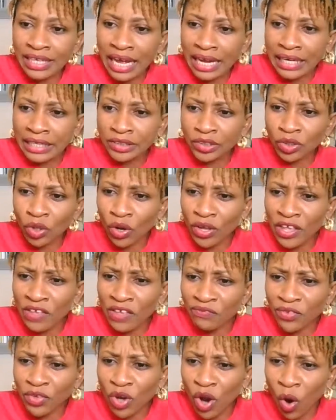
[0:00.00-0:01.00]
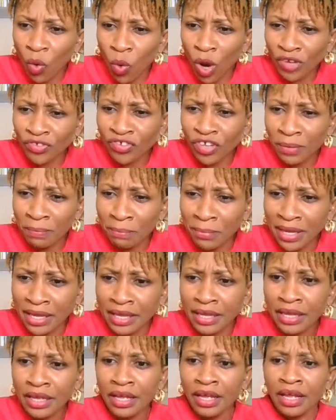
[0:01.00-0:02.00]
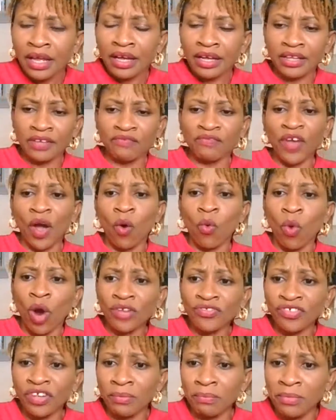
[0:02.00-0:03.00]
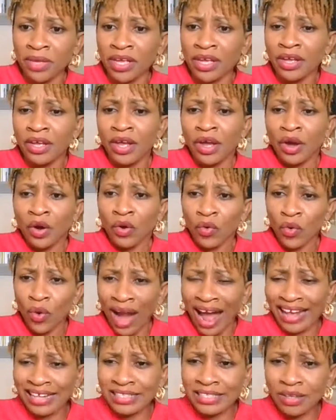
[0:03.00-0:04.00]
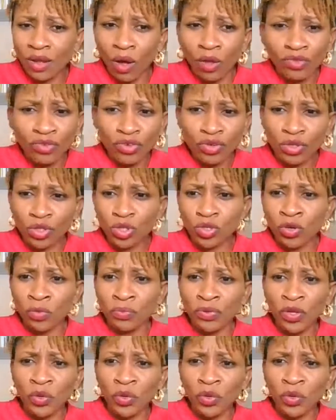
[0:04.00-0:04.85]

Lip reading: yelling. So if you're watching me right on YouTube,